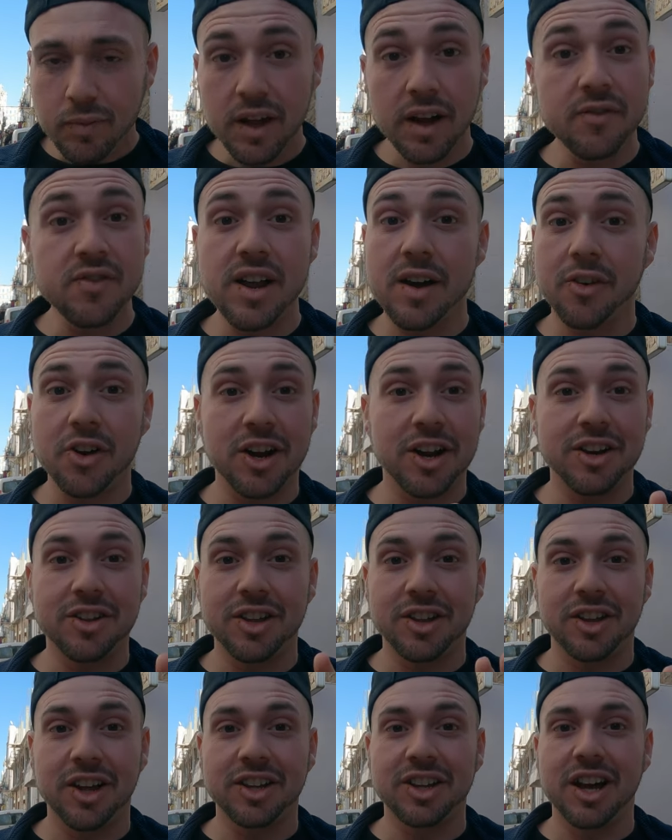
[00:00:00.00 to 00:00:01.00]
I've never had
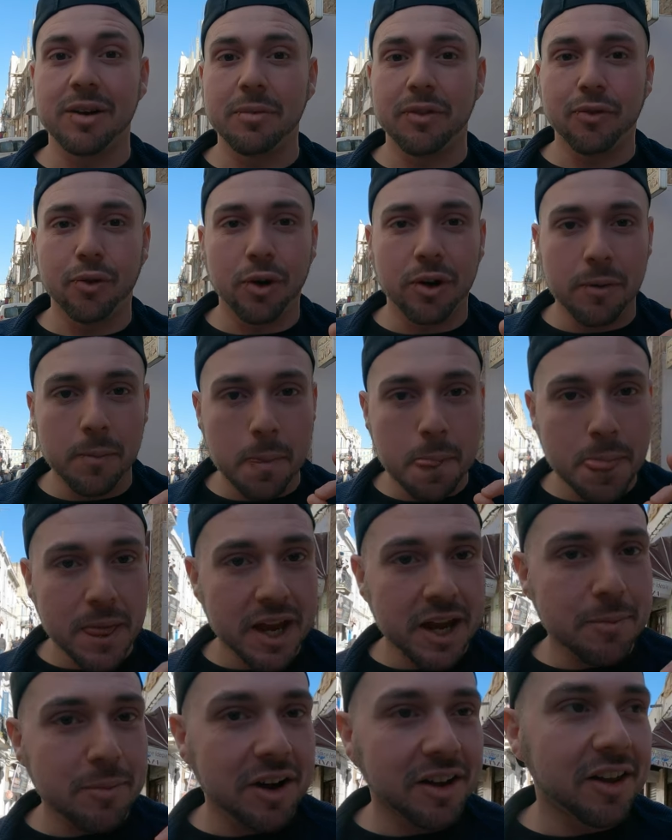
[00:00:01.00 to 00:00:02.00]
anything like that before
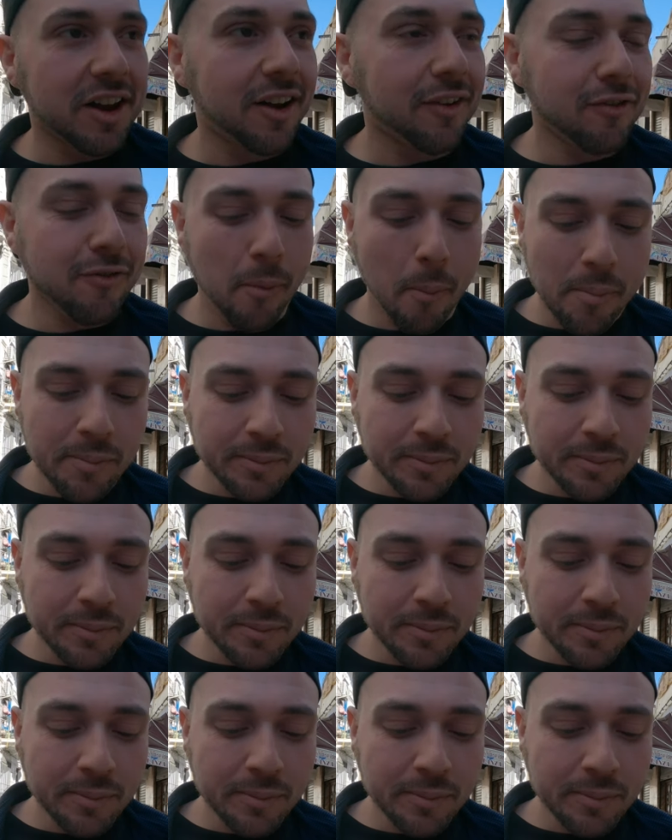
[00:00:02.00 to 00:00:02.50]
in my life.